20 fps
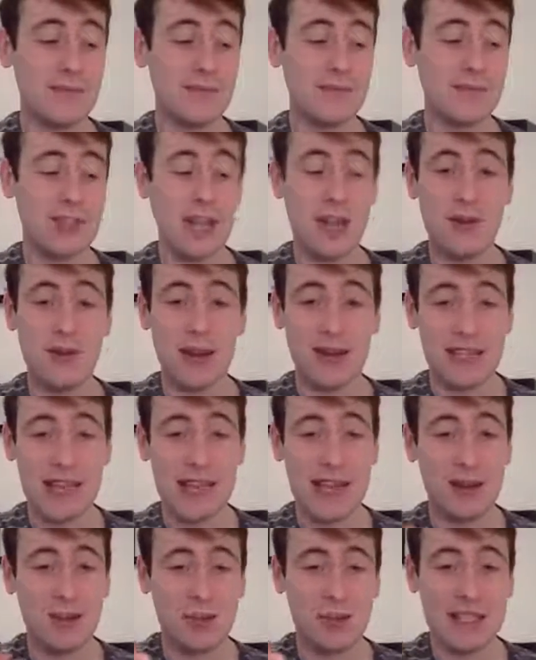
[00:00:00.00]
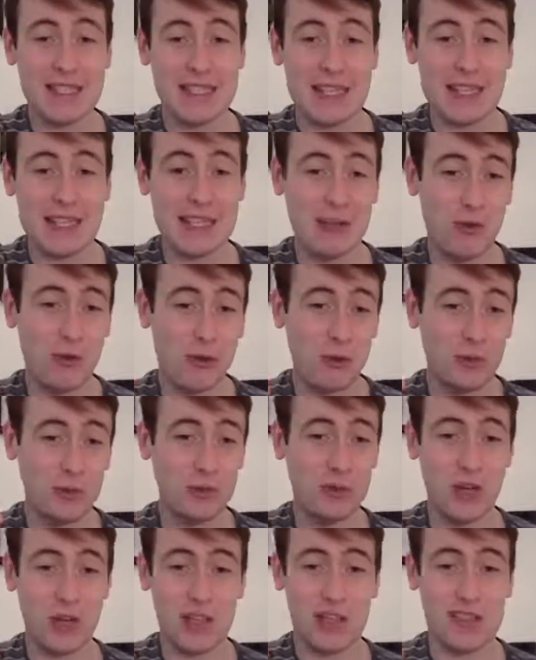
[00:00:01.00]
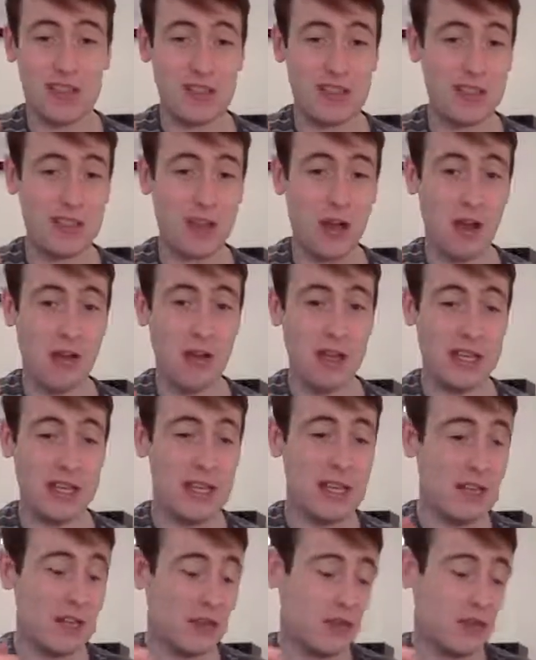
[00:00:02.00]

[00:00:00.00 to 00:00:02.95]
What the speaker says: So again, I'm going to take it all nice and slowly,